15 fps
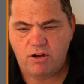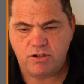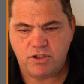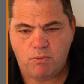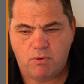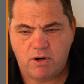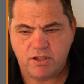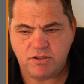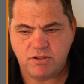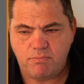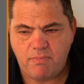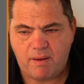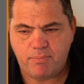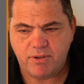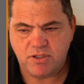you wanted to
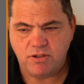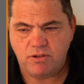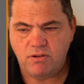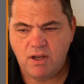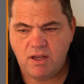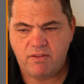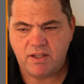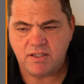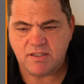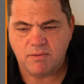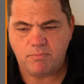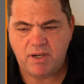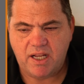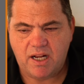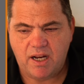map it to, then
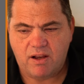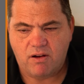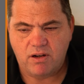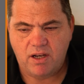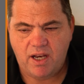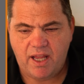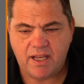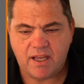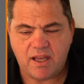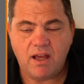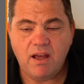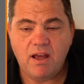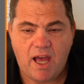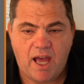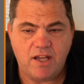simply click on link
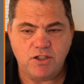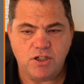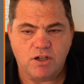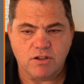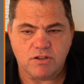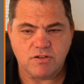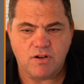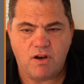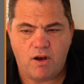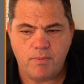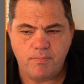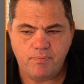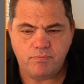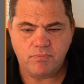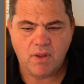and you're good to go.
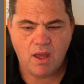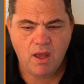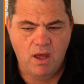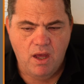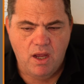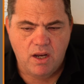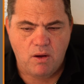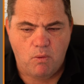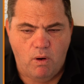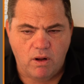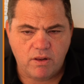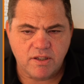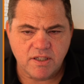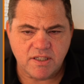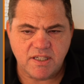Now, what
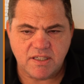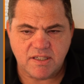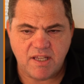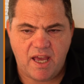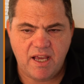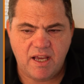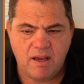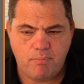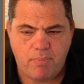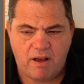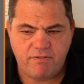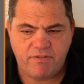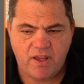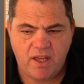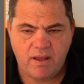this is saying above
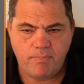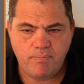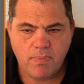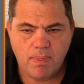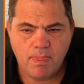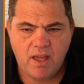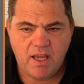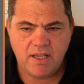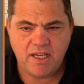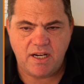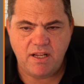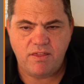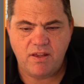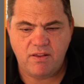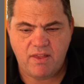here is
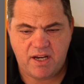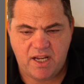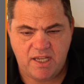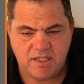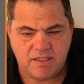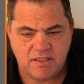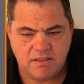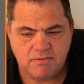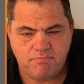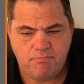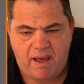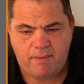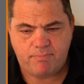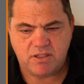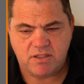anything that isn't
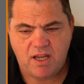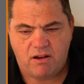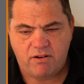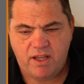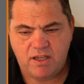mapped down here.